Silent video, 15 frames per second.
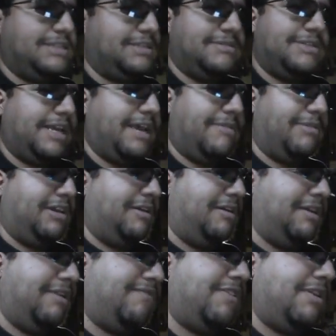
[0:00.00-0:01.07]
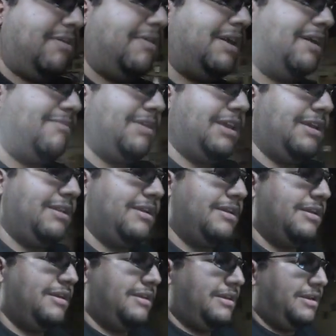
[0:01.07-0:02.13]
too damn long, if you know what I mean.
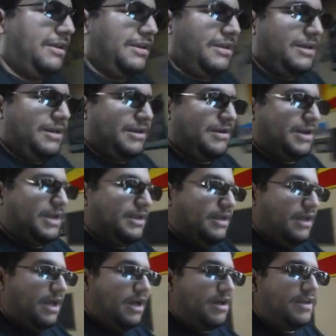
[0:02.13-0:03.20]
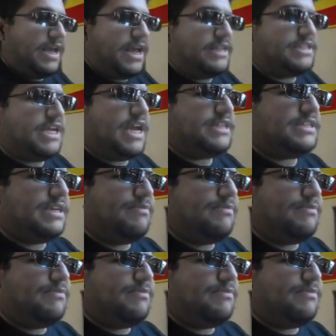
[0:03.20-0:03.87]
All right. Oh, yeah, Chanty